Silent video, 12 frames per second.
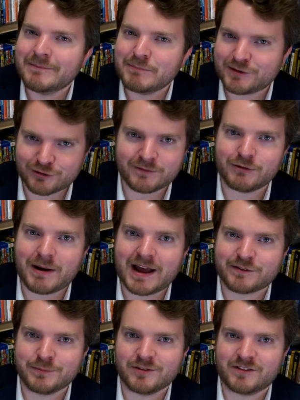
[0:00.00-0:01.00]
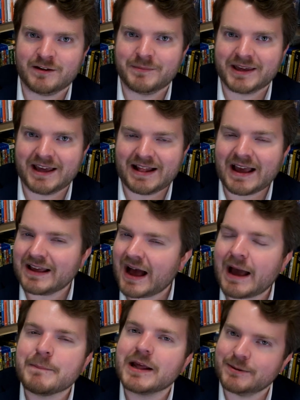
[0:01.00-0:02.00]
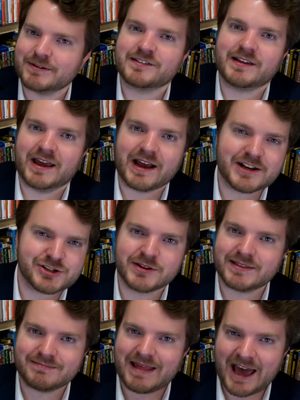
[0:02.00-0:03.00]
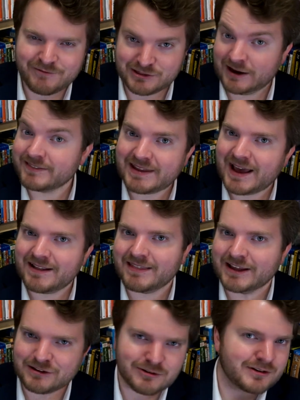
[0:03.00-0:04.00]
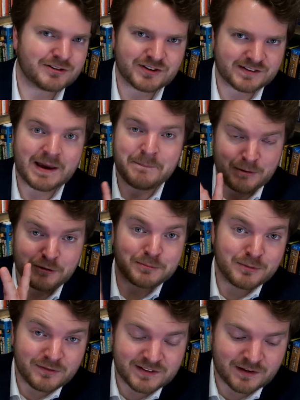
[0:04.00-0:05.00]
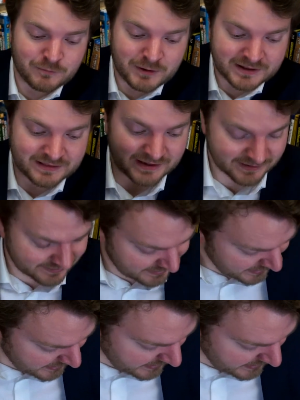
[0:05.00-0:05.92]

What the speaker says: Mystery of the Wax Museum again. I made a mistake, I shouldn't have done that. Like, you could just get both movies on one disc,